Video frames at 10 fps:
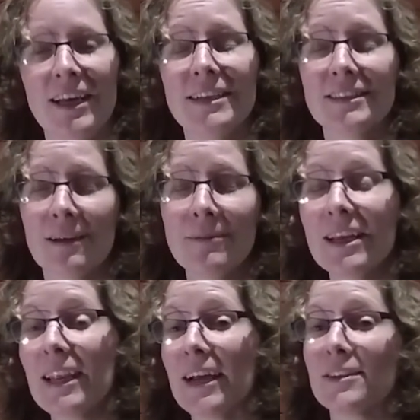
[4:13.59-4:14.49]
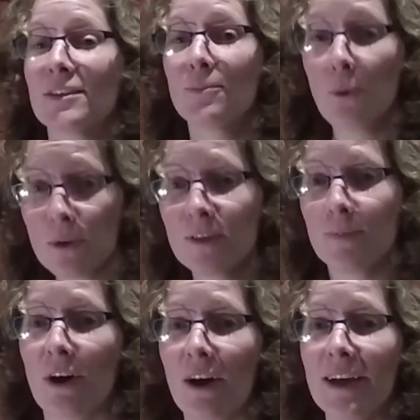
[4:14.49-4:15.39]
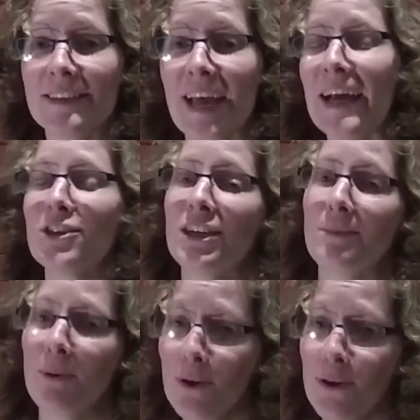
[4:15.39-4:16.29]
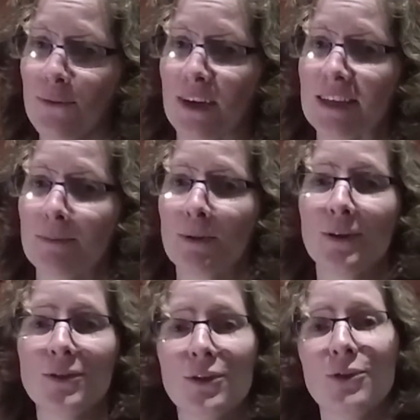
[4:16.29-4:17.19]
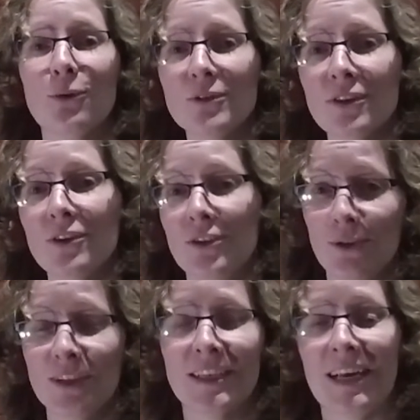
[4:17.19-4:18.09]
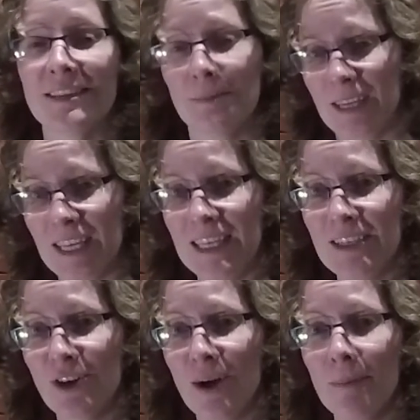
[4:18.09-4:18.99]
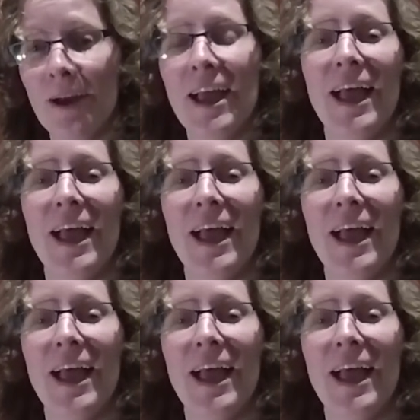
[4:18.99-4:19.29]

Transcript: Something like a sports bra is actually perfect because you can also use it as a bikini top,